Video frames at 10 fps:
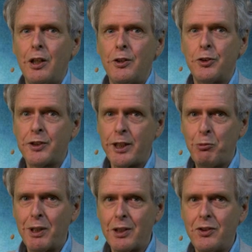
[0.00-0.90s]

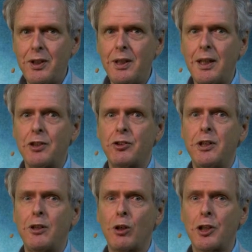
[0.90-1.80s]
Sustainability has an
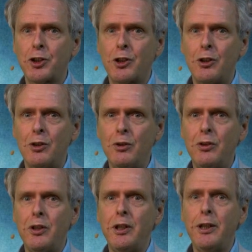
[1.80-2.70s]
ecological,
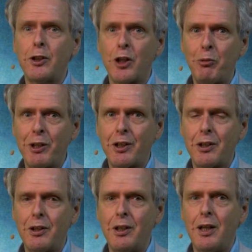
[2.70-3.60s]

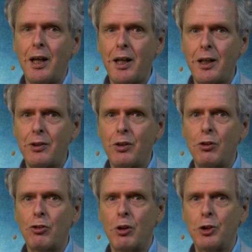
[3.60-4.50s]
economic, and
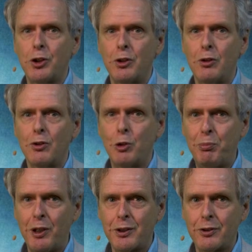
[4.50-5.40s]
social
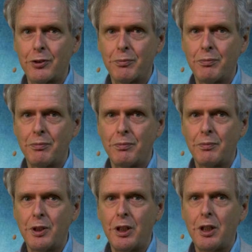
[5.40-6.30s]
component.
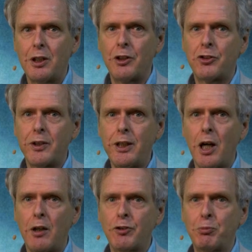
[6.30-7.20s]
The
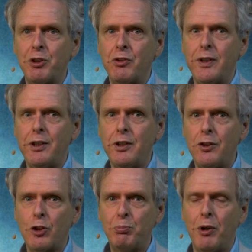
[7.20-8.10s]
trade-offs between
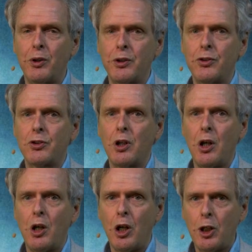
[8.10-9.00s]
these components
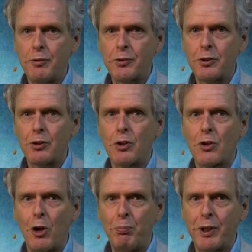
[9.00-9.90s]
often
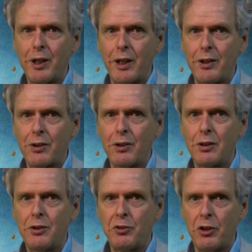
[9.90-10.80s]
complicate
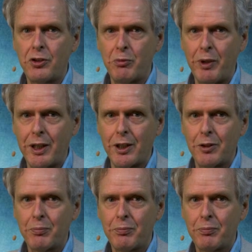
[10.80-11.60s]
decision-making.